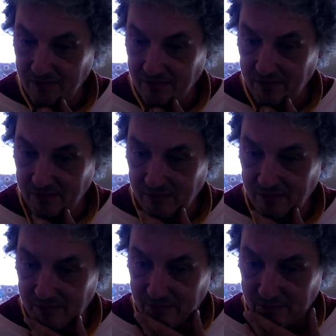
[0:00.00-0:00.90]
Okay, I'm
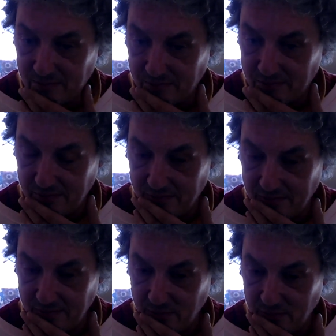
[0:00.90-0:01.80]
just going to make a smoke,
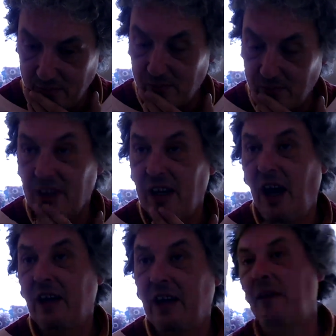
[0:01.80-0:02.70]
because I did
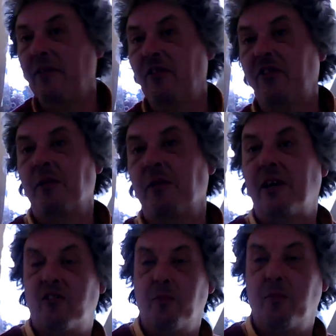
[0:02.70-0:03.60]
have something to talk about
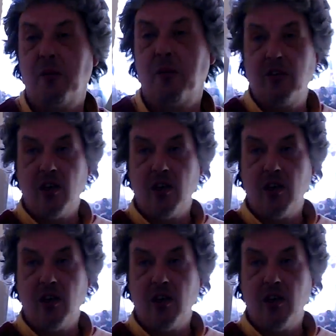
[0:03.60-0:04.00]
in this video.